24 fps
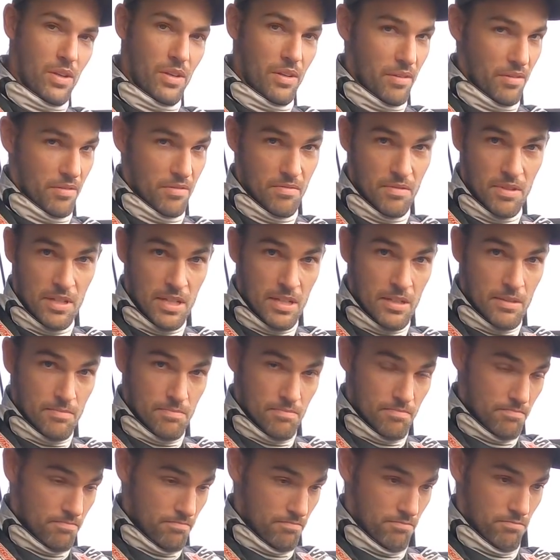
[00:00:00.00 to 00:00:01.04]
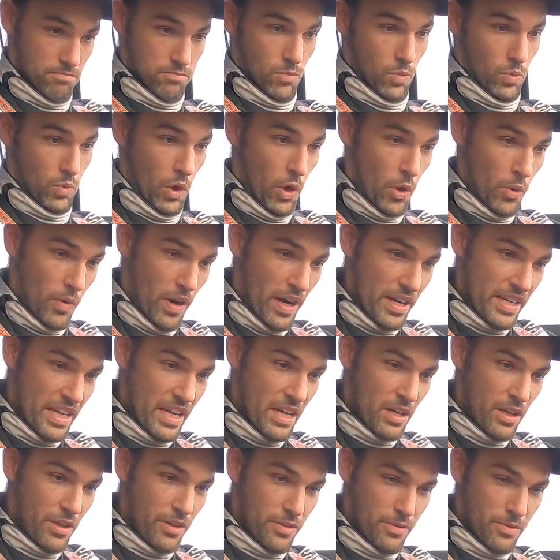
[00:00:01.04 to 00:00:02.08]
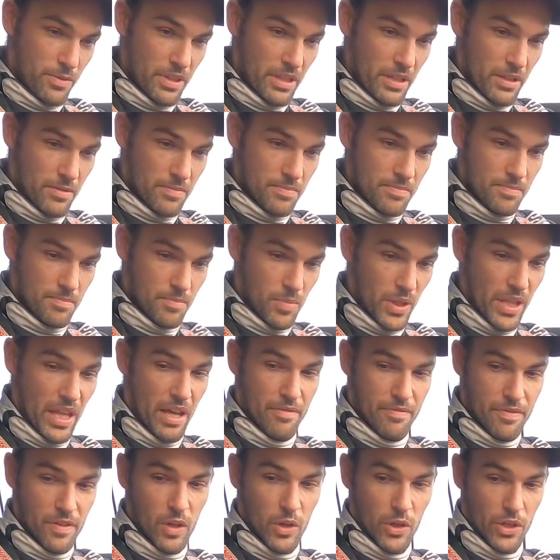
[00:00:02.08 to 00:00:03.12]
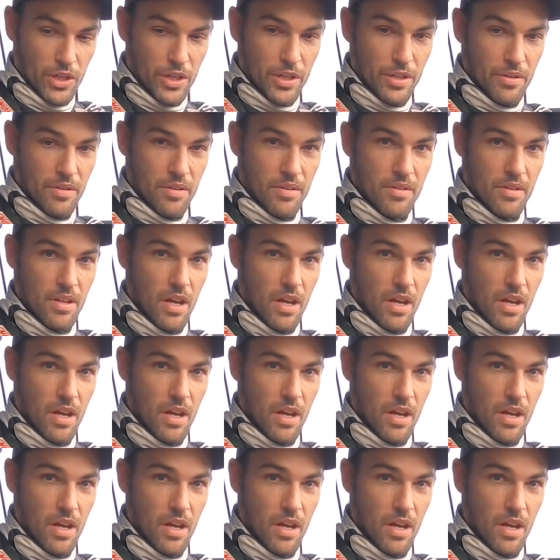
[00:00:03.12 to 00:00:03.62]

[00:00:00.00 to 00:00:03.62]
and rode right down on through there. But that felt good.